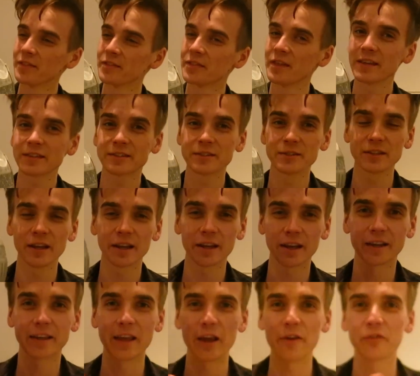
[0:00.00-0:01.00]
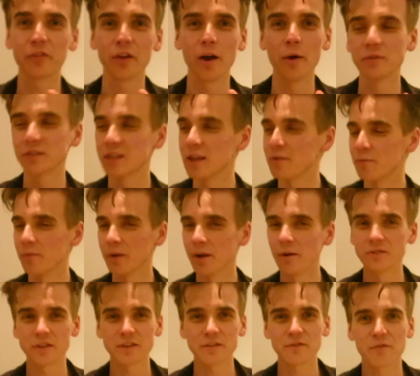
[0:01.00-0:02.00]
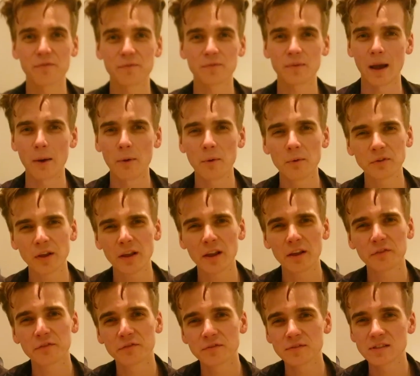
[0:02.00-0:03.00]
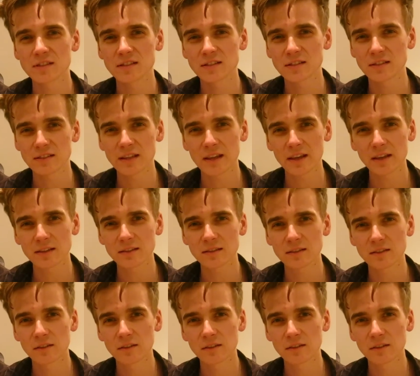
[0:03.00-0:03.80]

This is like a gift that I was given when I was like, how old was I? Like six?